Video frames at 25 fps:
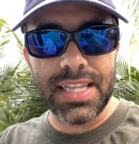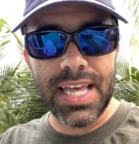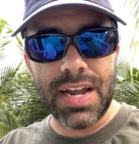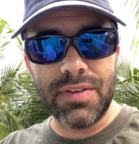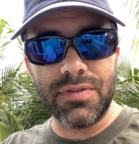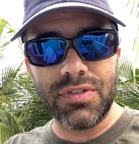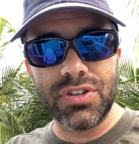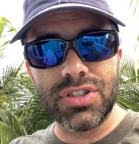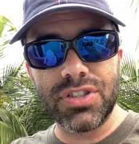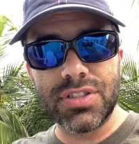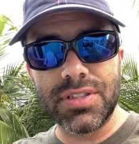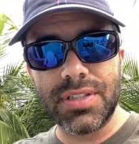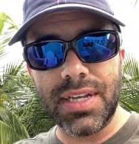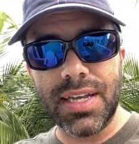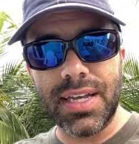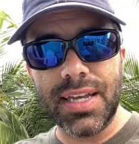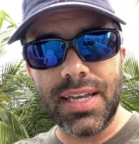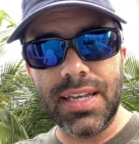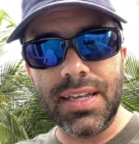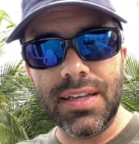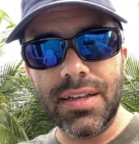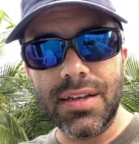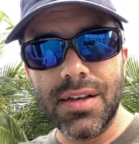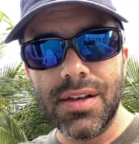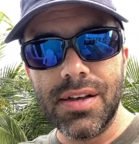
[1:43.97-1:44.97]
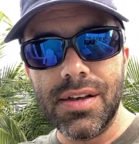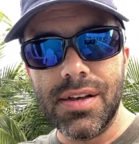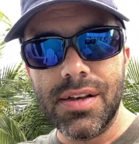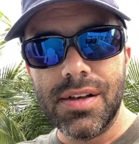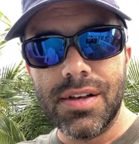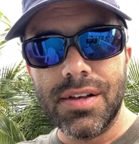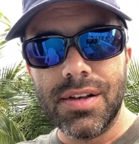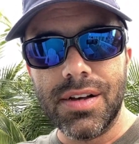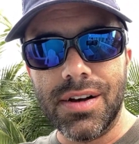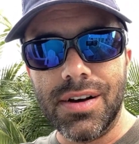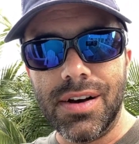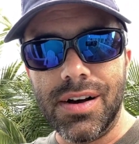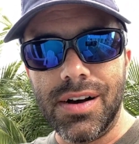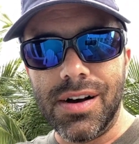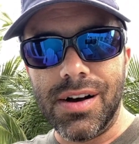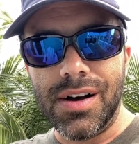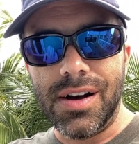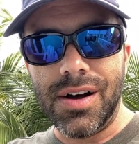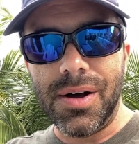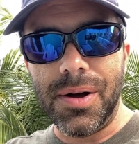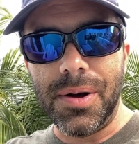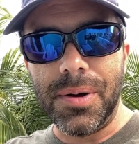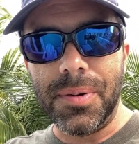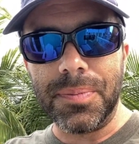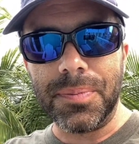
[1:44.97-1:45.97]
Never stay, you
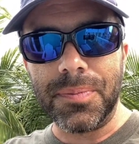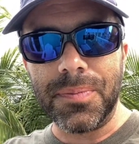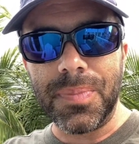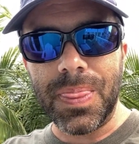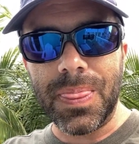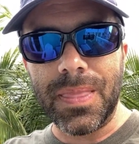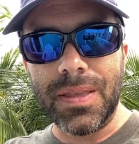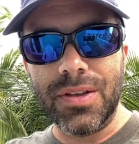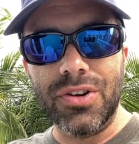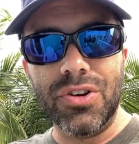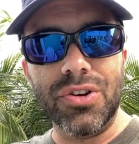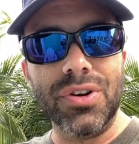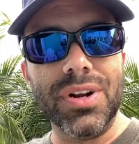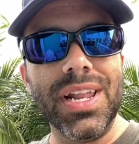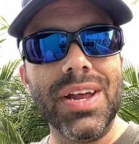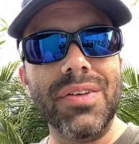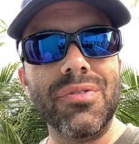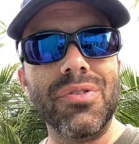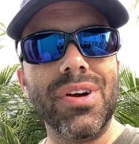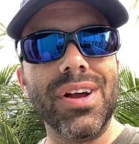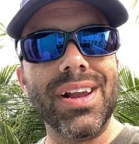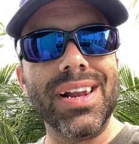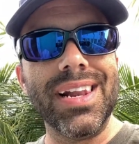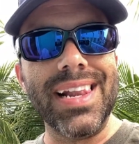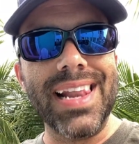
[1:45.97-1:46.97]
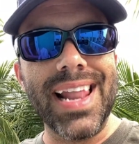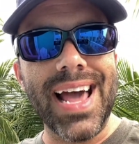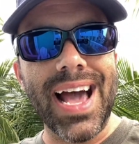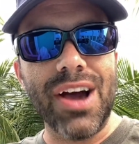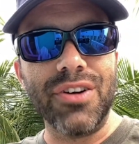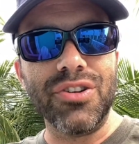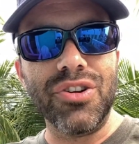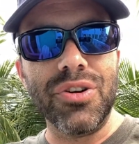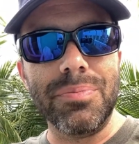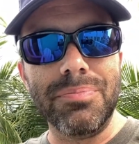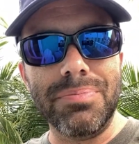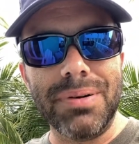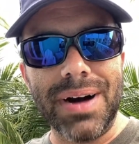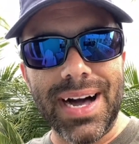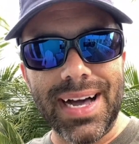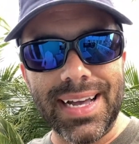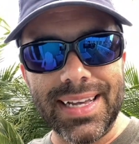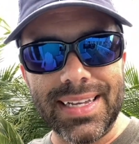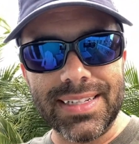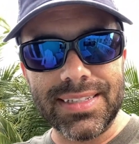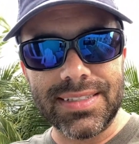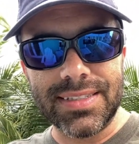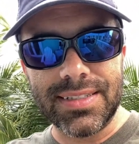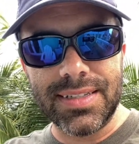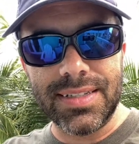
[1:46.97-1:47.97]
know, never allow your
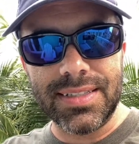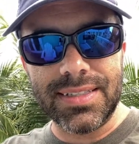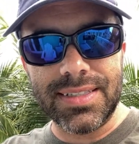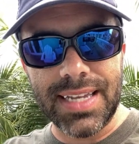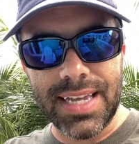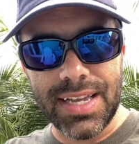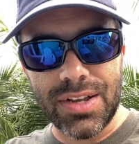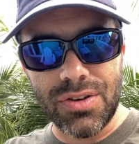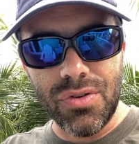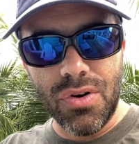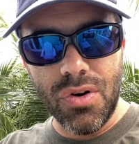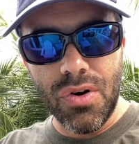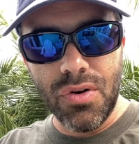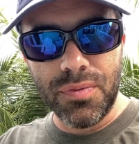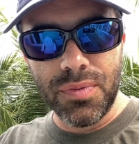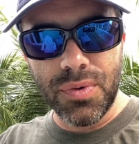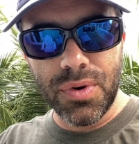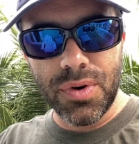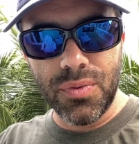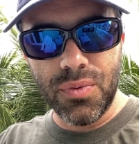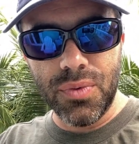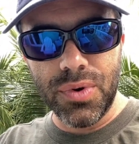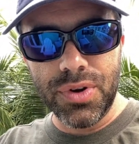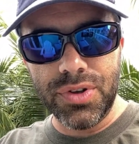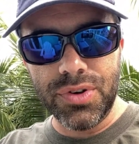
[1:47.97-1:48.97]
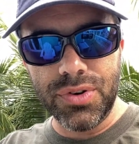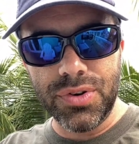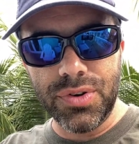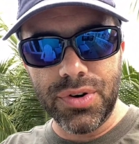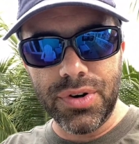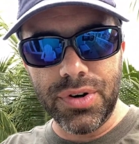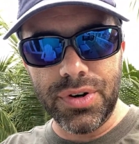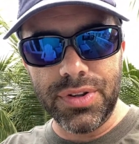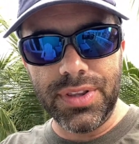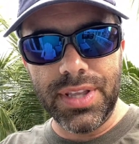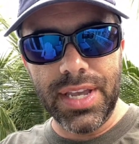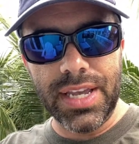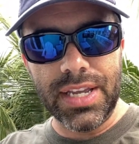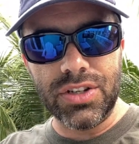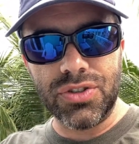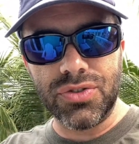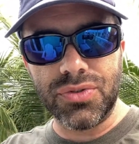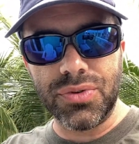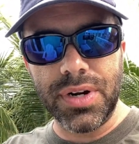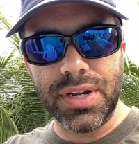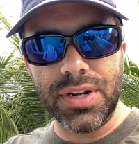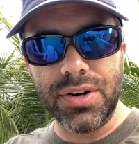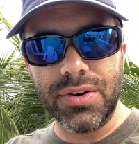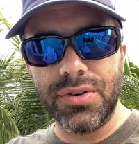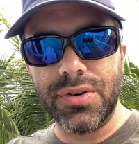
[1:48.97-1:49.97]
bias to take over when you're a day
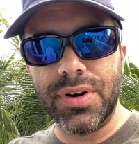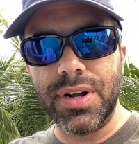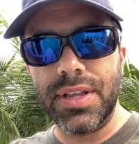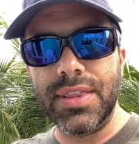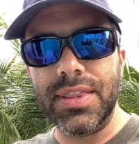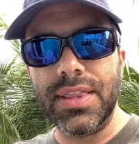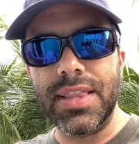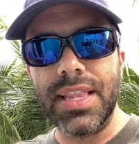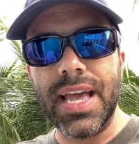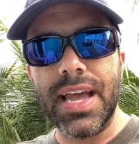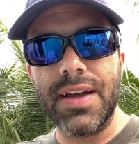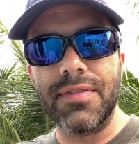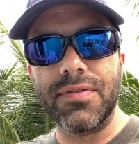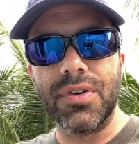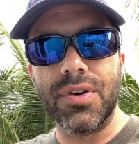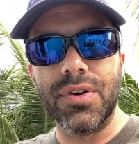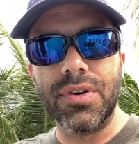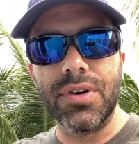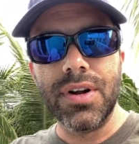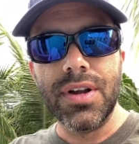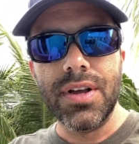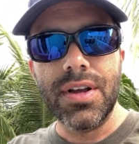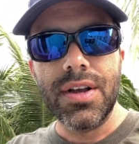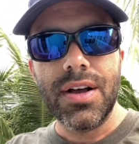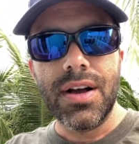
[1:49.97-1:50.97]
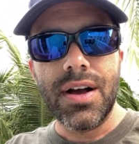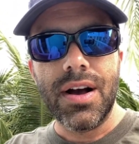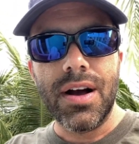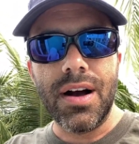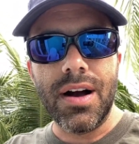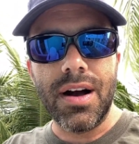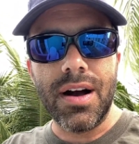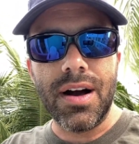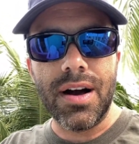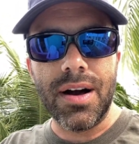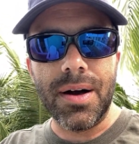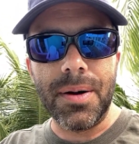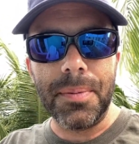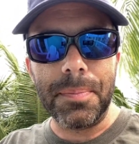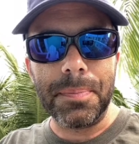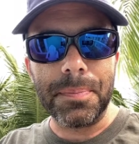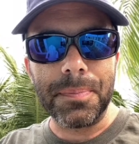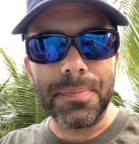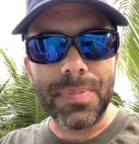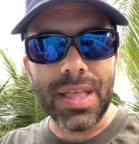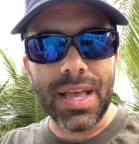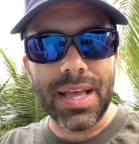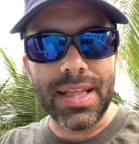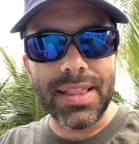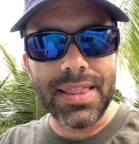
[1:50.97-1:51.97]
trader, and never
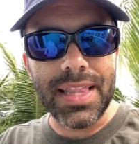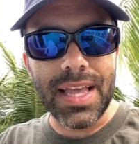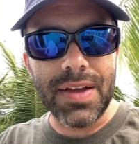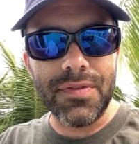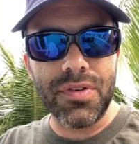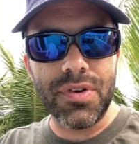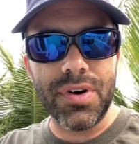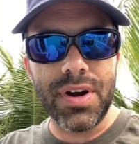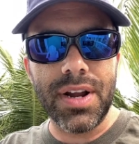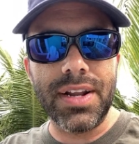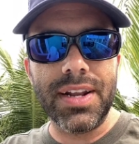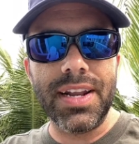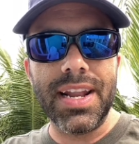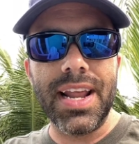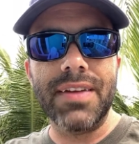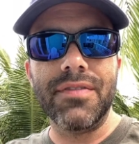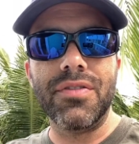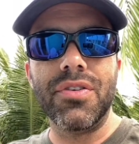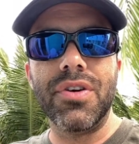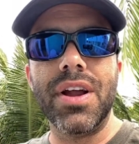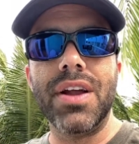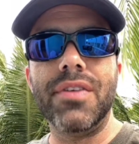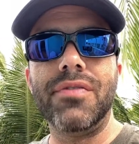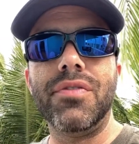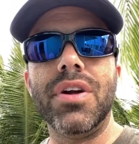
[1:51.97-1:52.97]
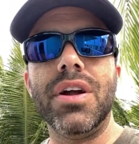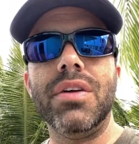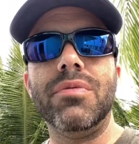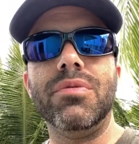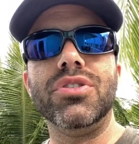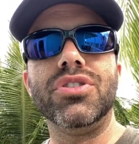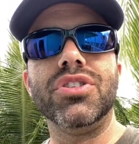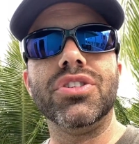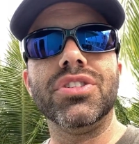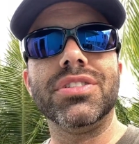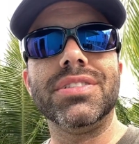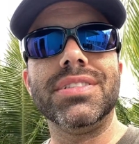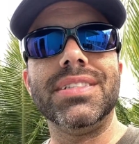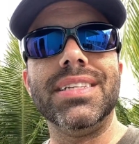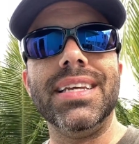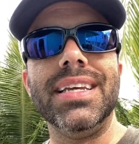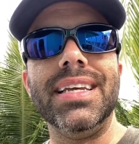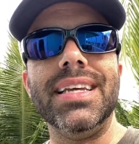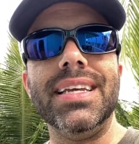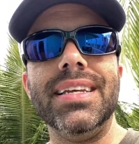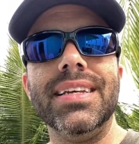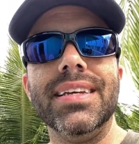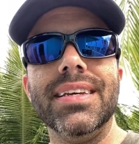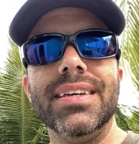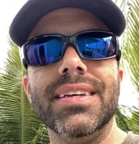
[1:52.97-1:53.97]
ever just
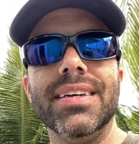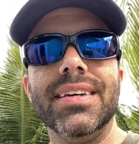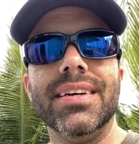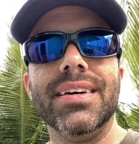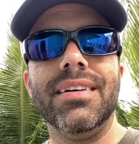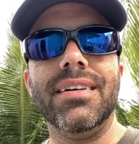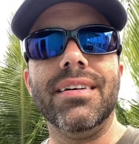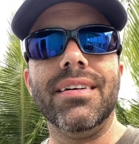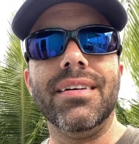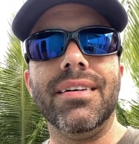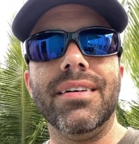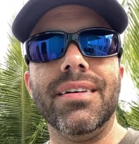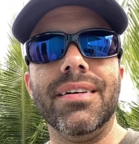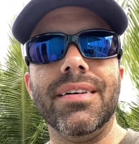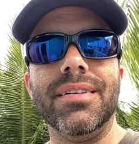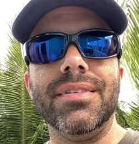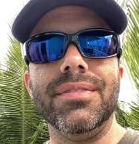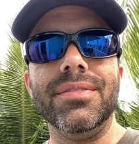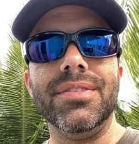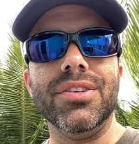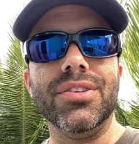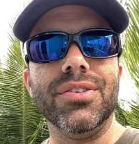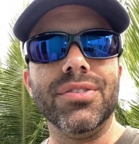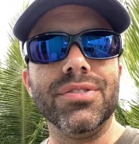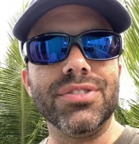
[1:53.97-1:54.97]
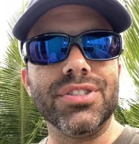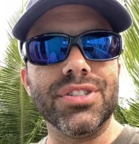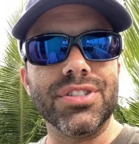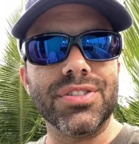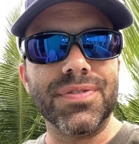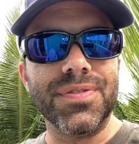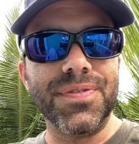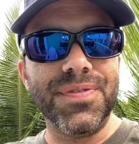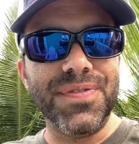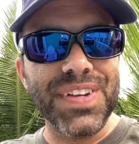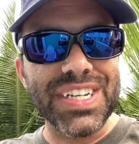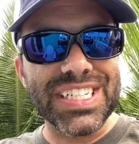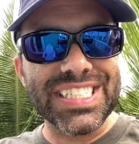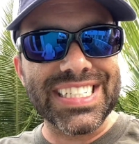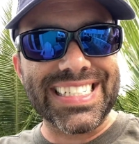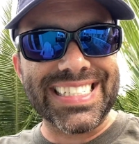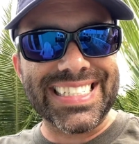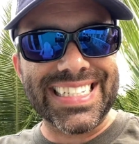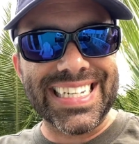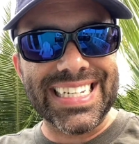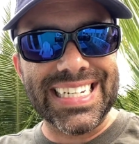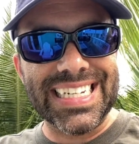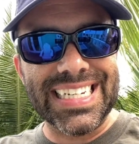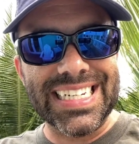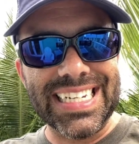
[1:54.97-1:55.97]
stay, you know, just
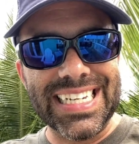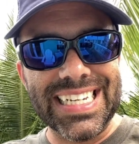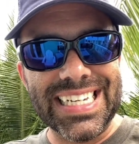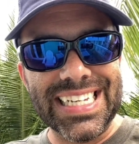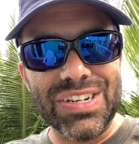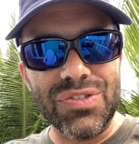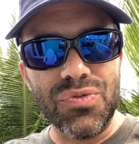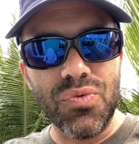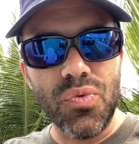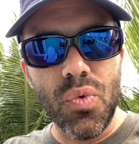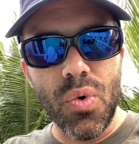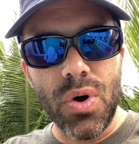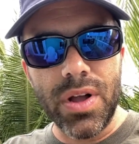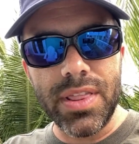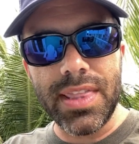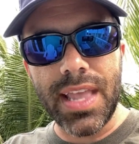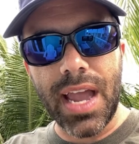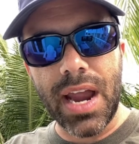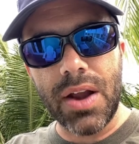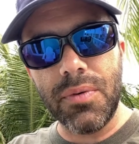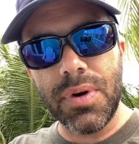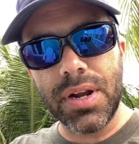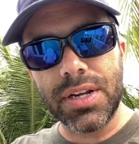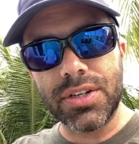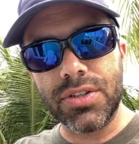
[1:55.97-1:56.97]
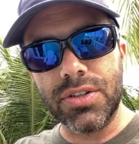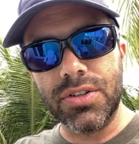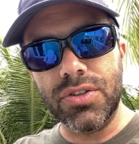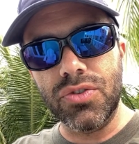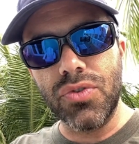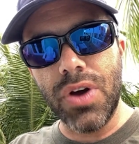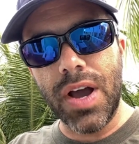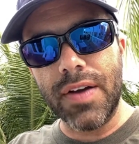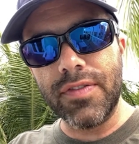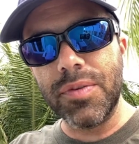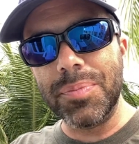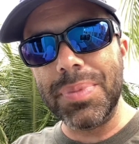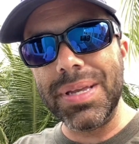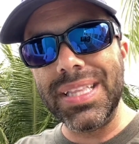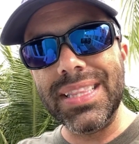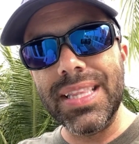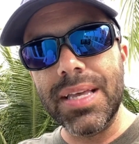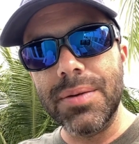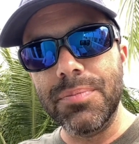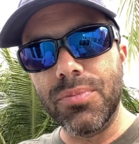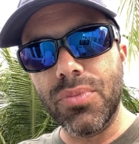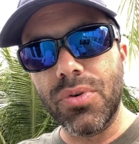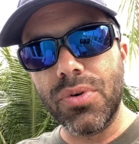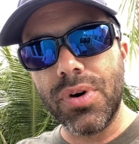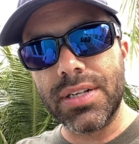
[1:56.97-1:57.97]
fixated in one direction. You have to be
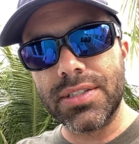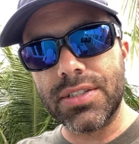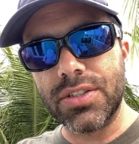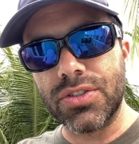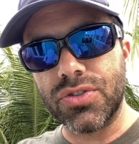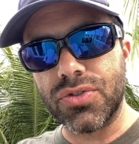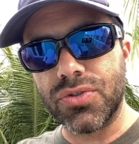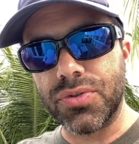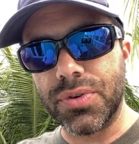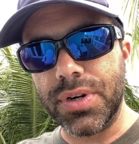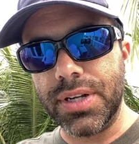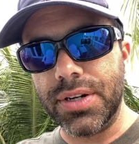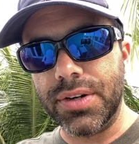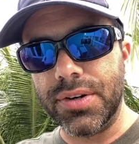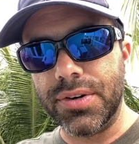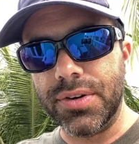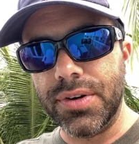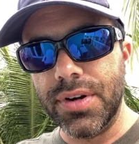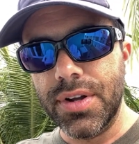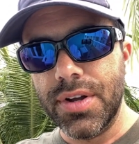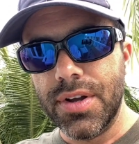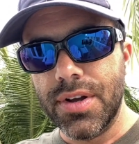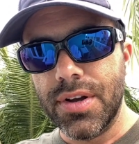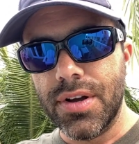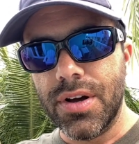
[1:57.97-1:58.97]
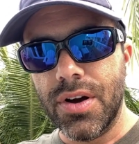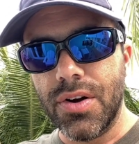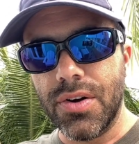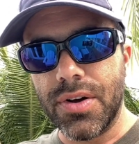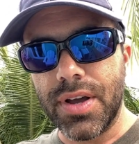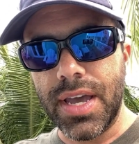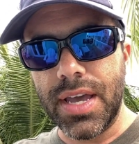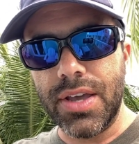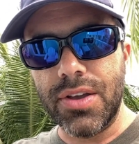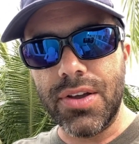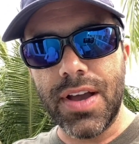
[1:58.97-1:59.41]
nimble as a trader, okay?